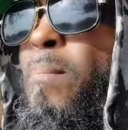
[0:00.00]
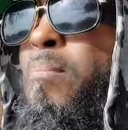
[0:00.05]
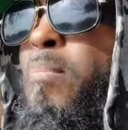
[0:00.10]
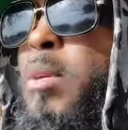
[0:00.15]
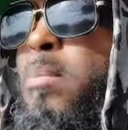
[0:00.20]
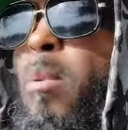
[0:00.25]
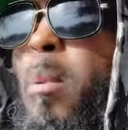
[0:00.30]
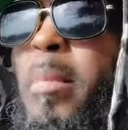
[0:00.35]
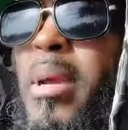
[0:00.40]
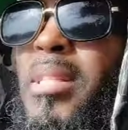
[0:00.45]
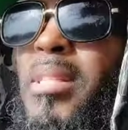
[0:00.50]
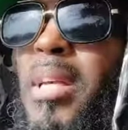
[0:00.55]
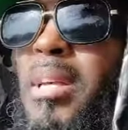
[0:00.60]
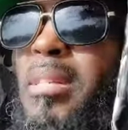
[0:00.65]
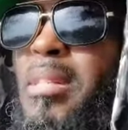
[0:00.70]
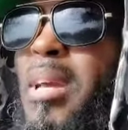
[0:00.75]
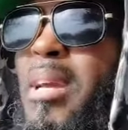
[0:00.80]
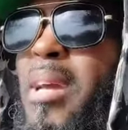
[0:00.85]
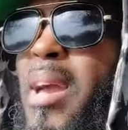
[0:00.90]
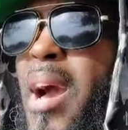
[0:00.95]
People may
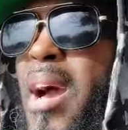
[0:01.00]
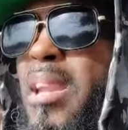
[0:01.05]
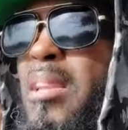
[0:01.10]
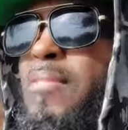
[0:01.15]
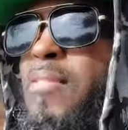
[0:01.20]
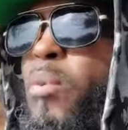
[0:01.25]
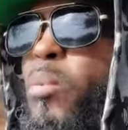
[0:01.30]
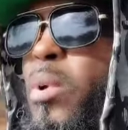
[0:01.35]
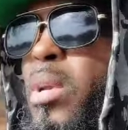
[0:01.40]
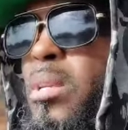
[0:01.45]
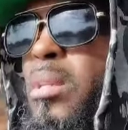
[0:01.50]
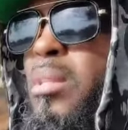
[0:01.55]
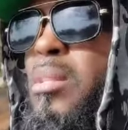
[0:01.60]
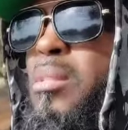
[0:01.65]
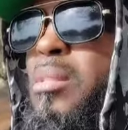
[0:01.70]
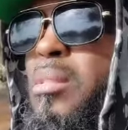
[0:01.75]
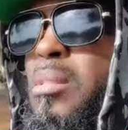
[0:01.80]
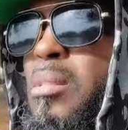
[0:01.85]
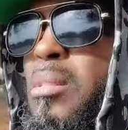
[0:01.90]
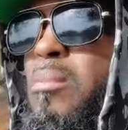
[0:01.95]
take that kind for
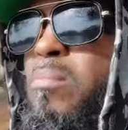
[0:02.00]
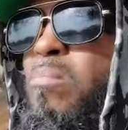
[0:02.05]
weakness.